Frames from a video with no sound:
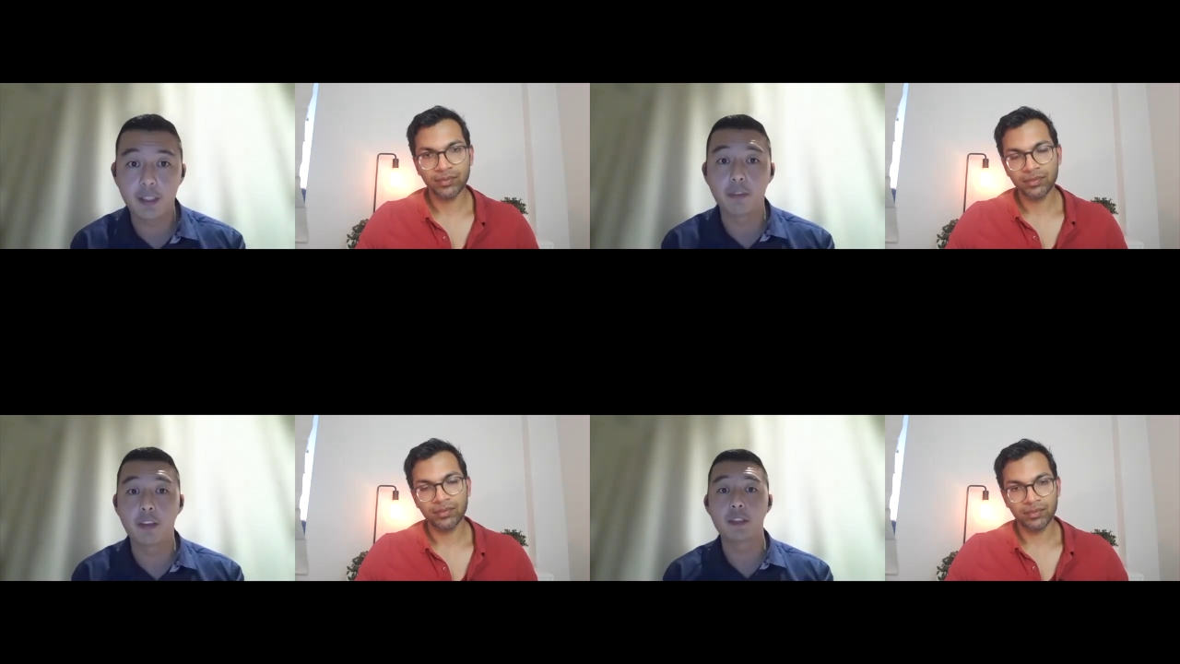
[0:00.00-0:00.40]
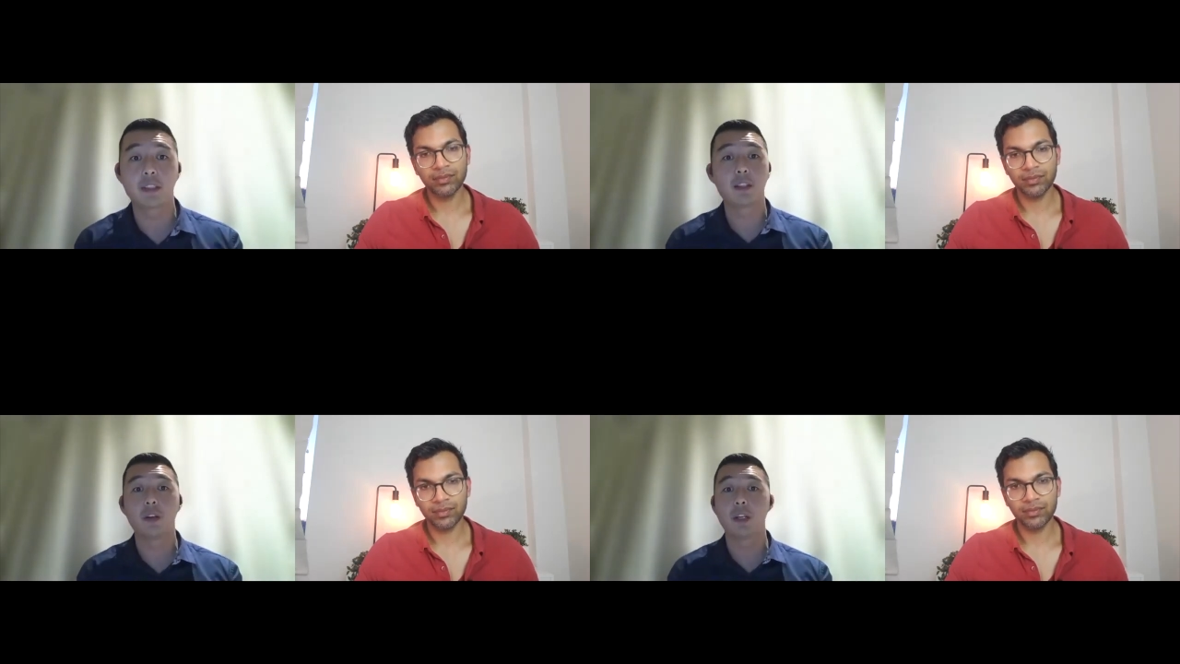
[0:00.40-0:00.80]
Speaker 1: if he's
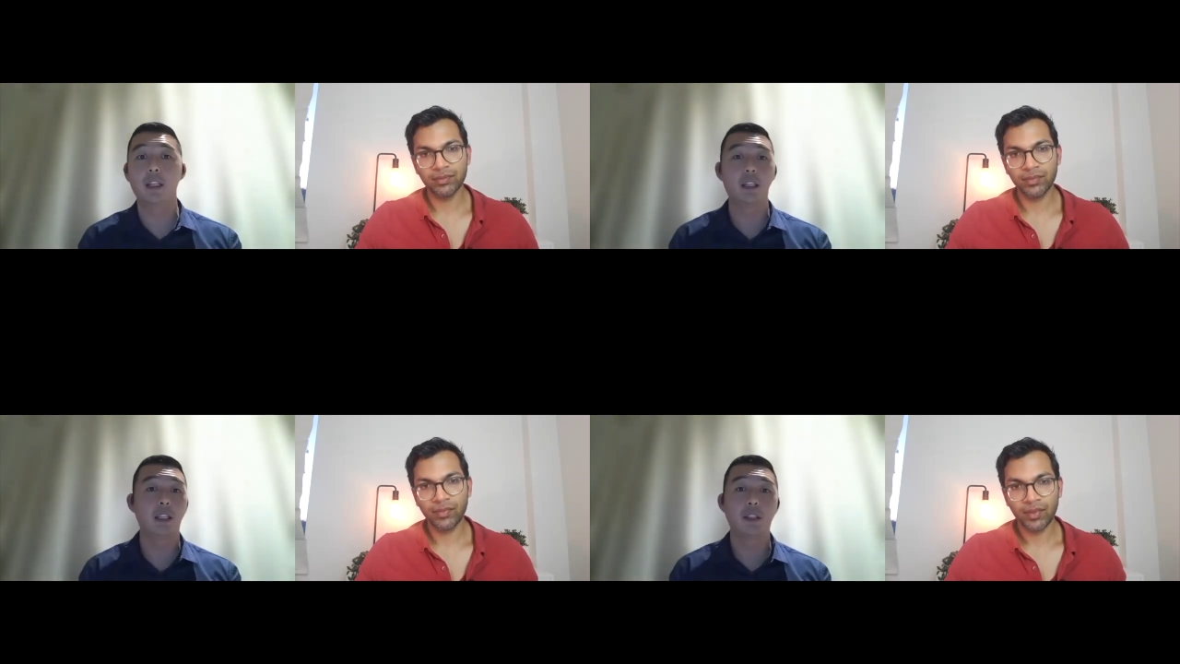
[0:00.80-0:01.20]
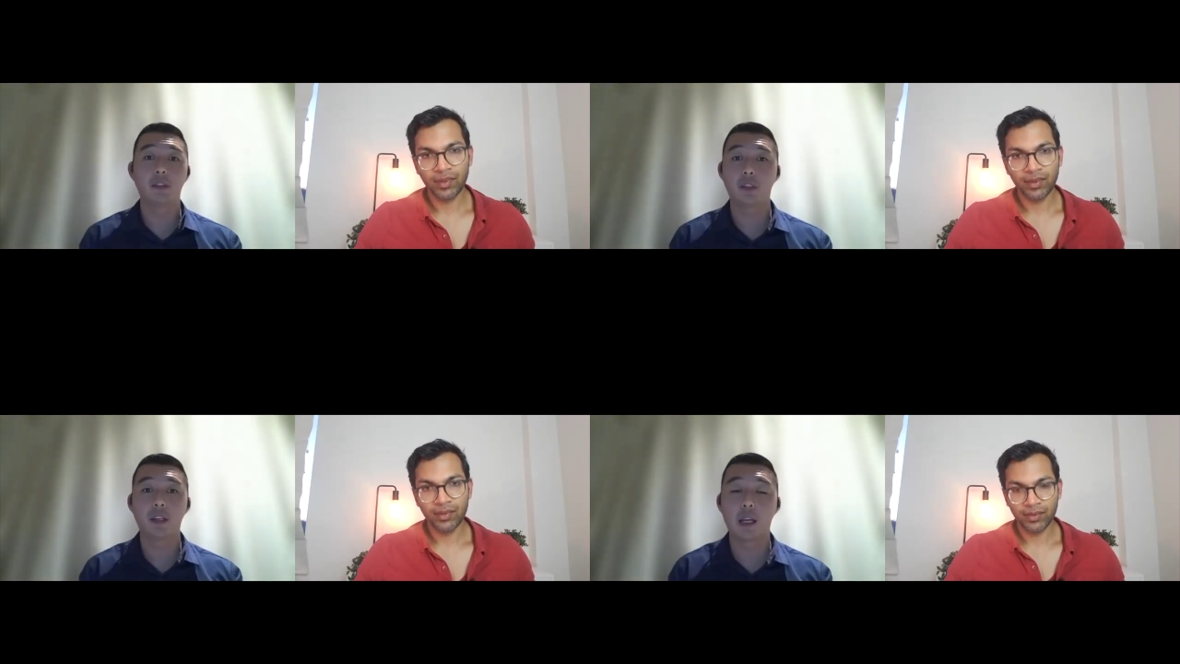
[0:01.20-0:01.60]
got any
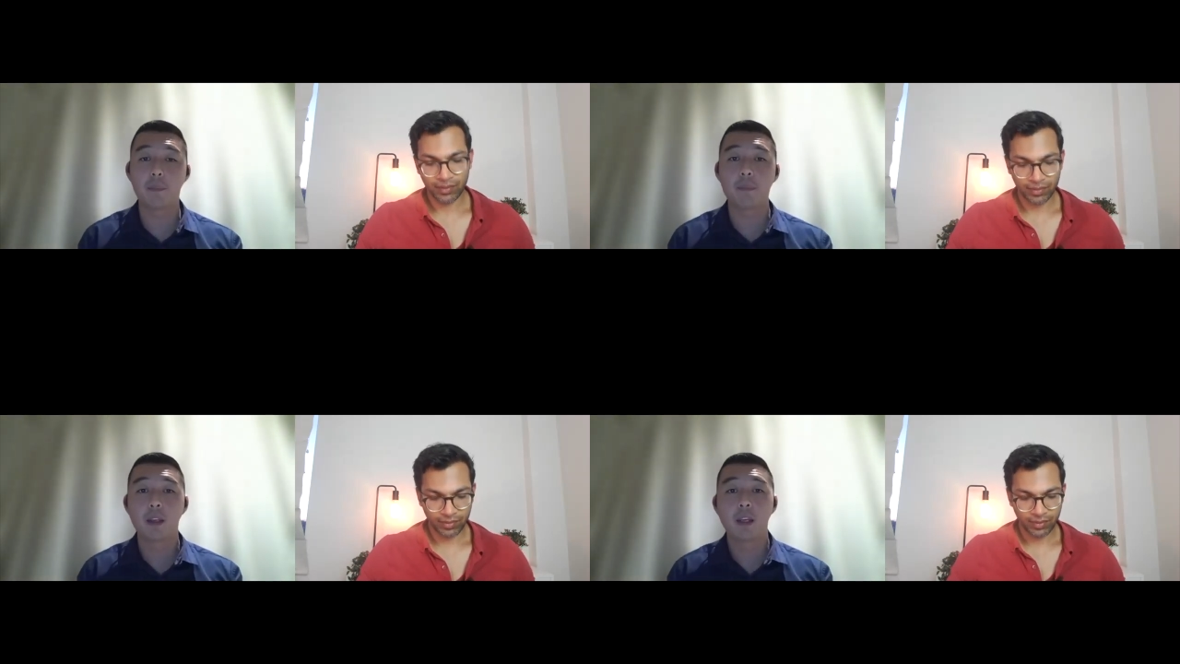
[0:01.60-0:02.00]
um,